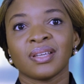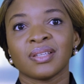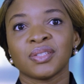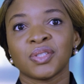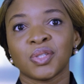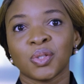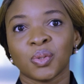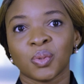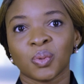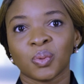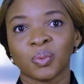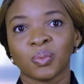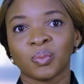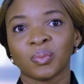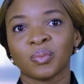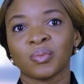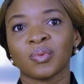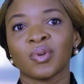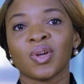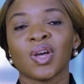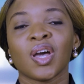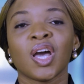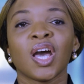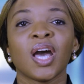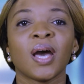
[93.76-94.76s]
2.
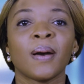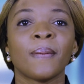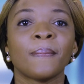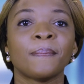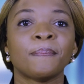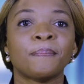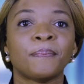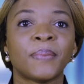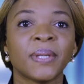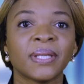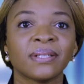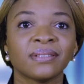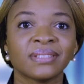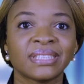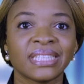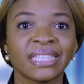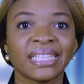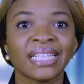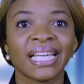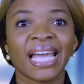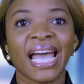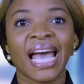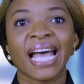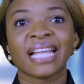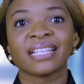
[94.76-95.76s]

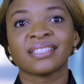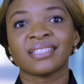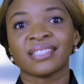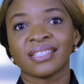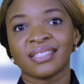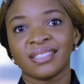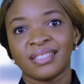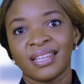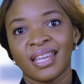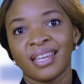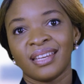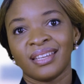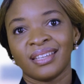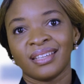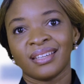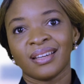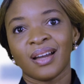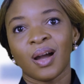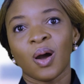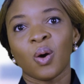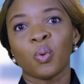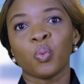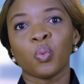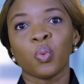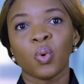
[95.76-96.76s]
Building and sustaining
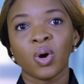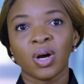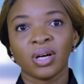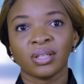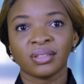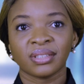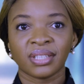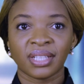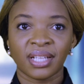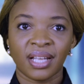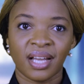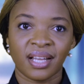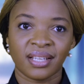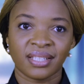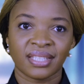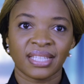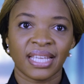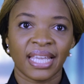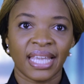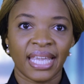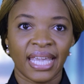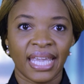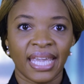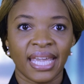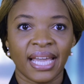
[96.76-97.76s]
a world-class
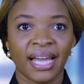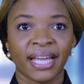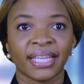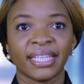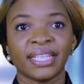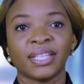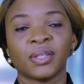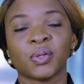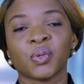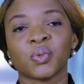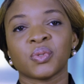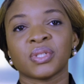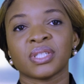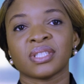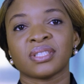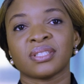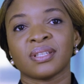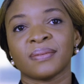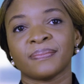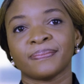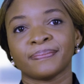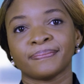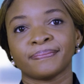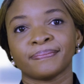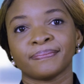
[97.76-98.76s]
AI
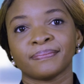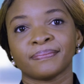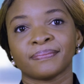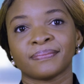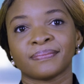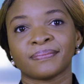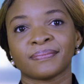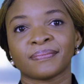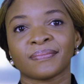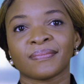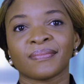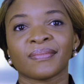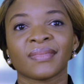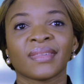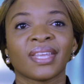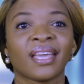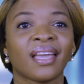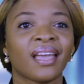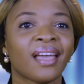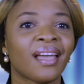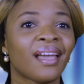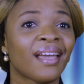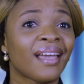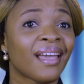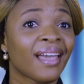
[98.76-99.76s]
ecosystem.
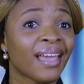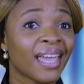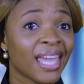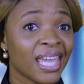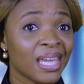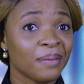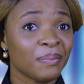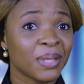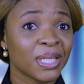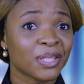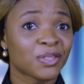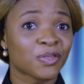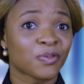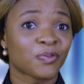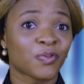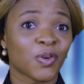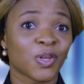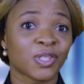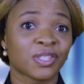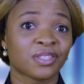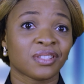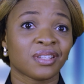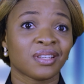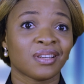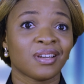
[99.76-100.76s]
Aiming to
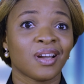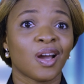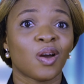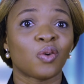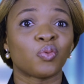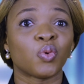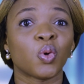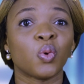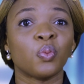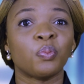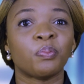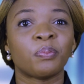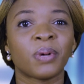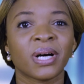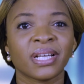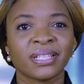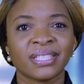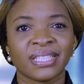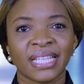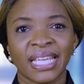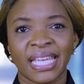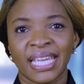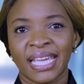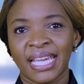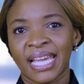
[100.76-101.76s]
foster a
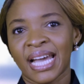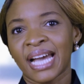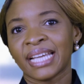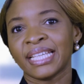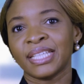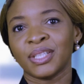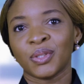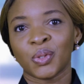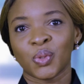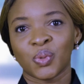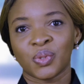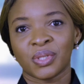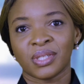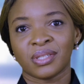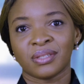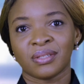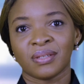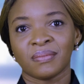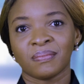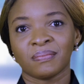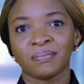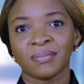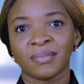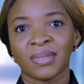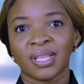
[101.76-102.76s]
robust AI
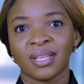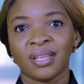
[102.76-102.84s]
ecosystem,